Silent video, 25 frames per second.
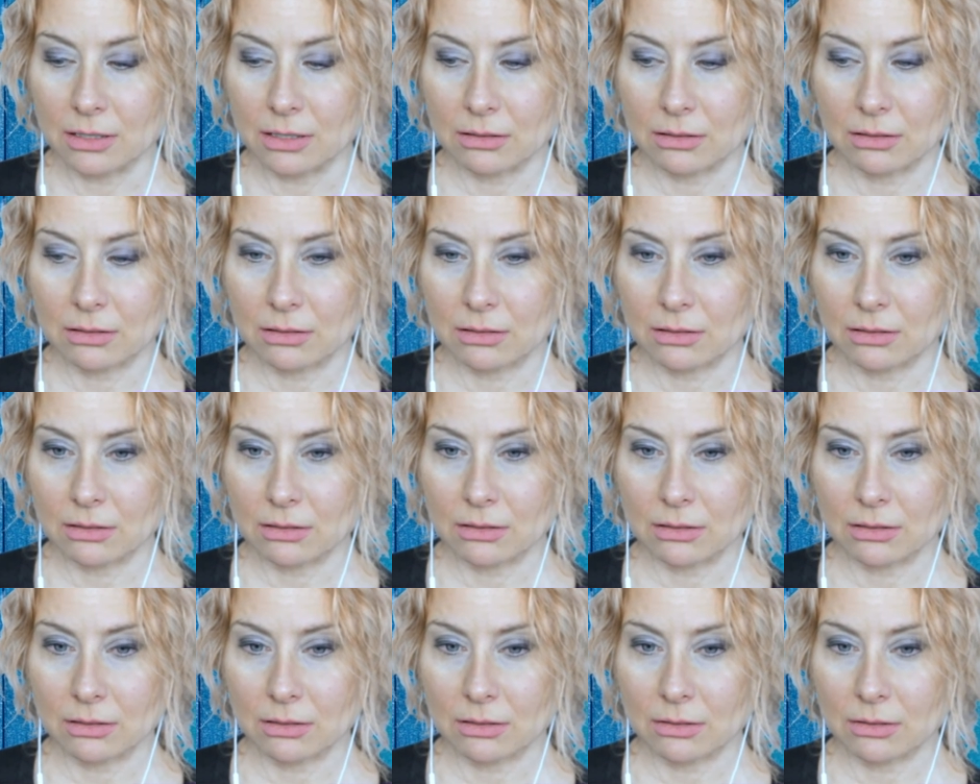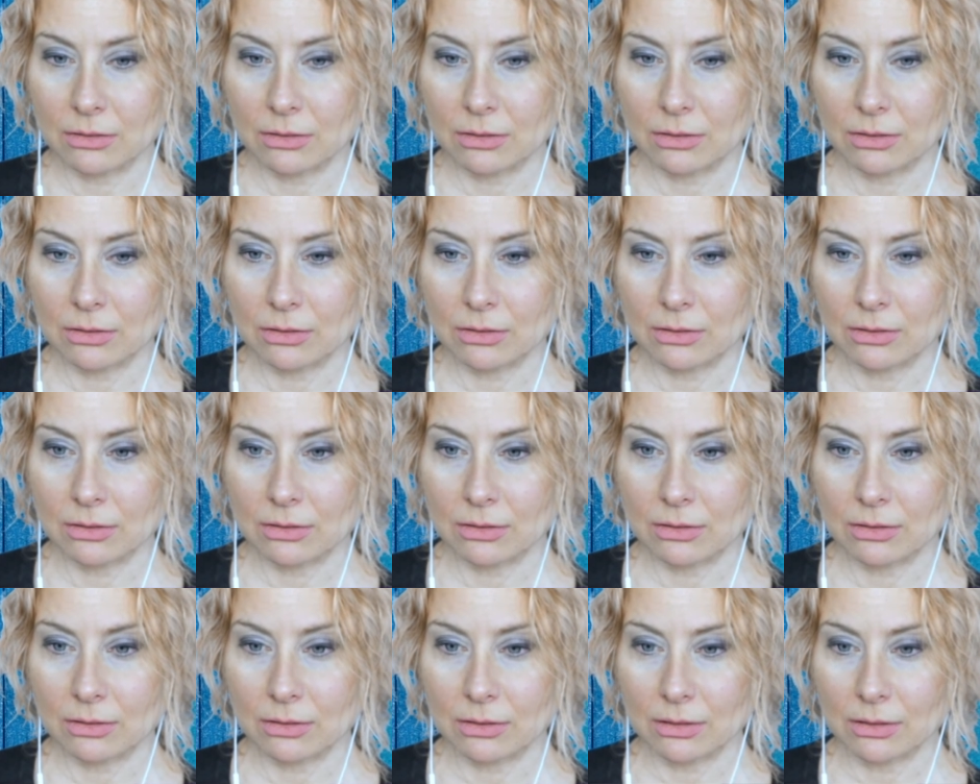Very cool.
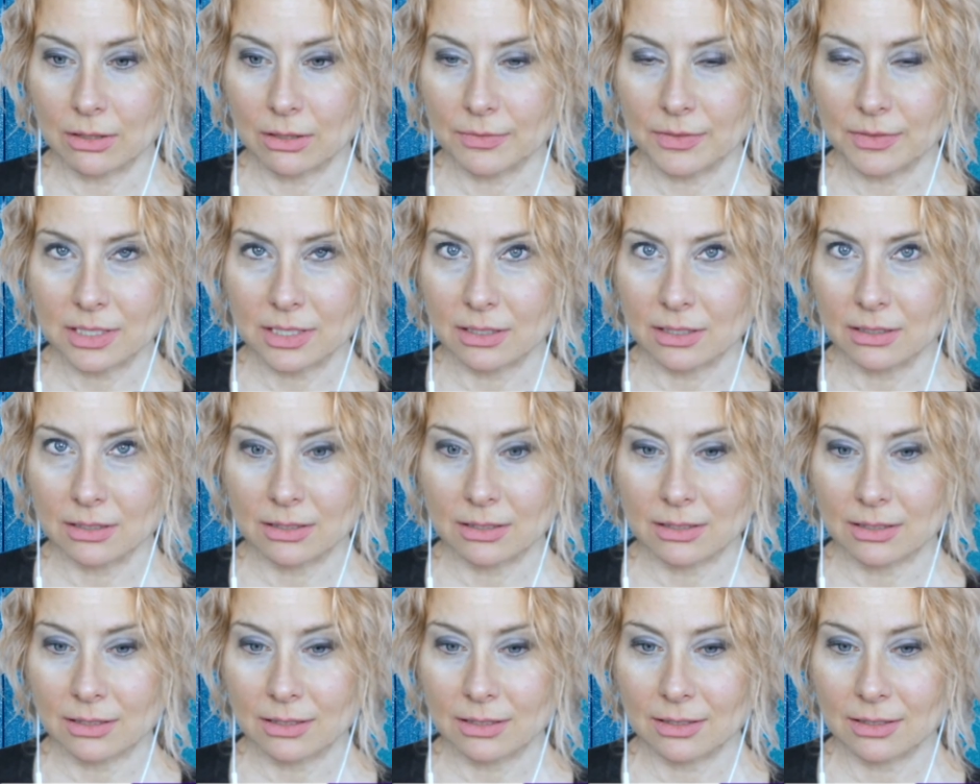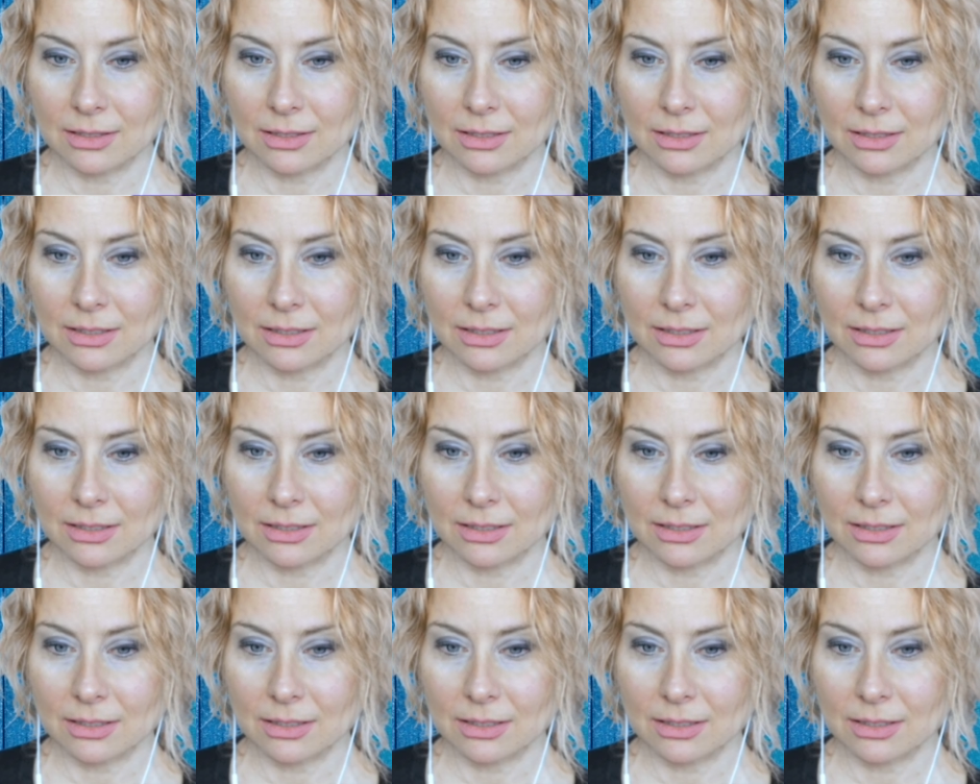Okay. yes.